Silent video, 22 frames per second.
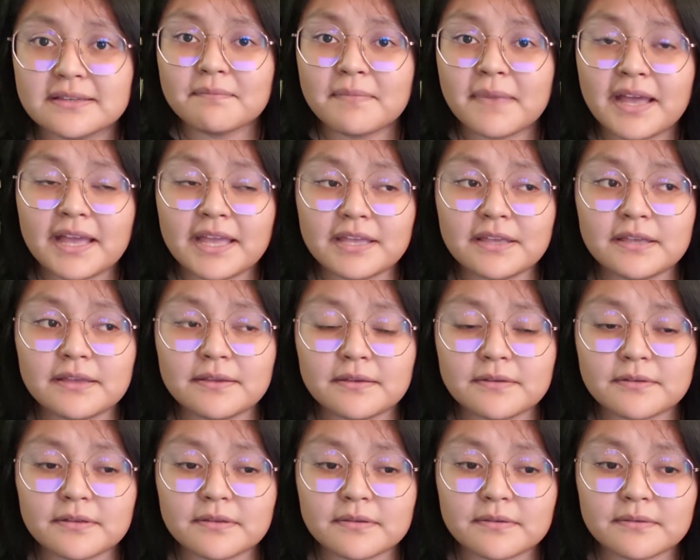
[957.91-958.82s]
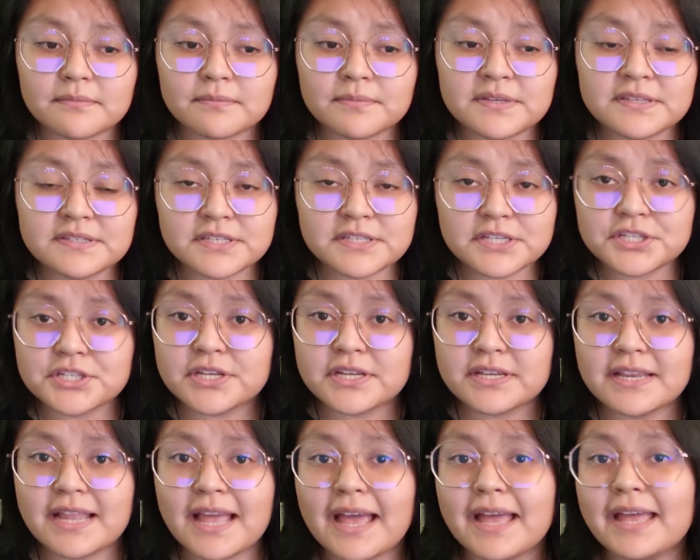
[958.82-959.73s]
My
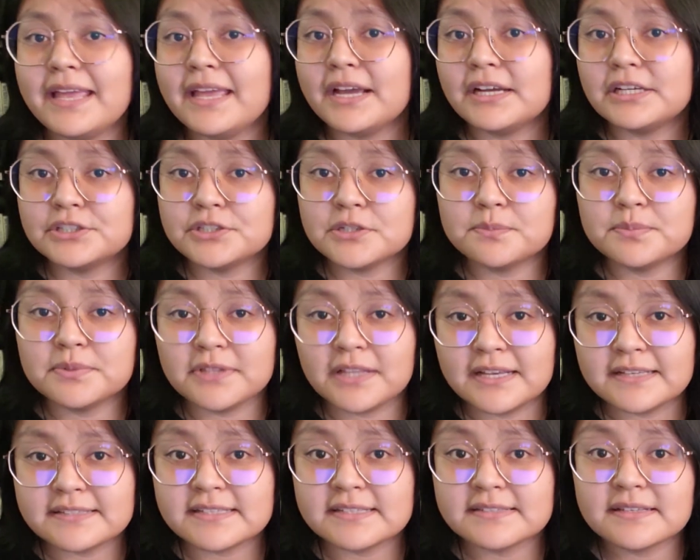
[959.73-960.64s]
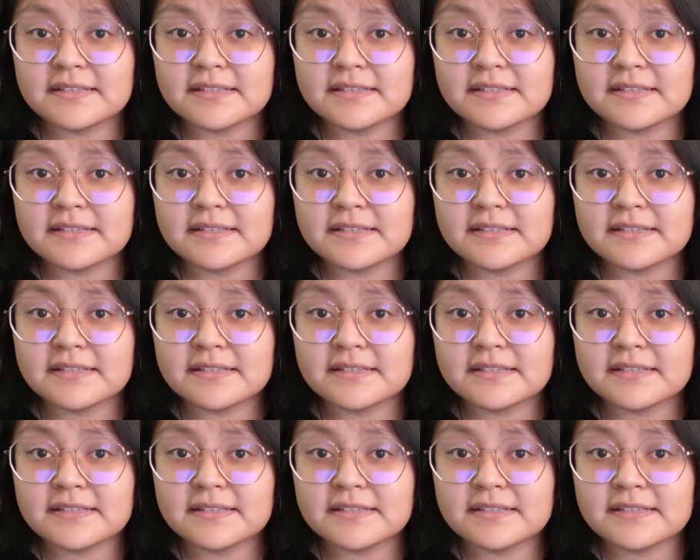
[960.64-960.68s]
position at AISSS has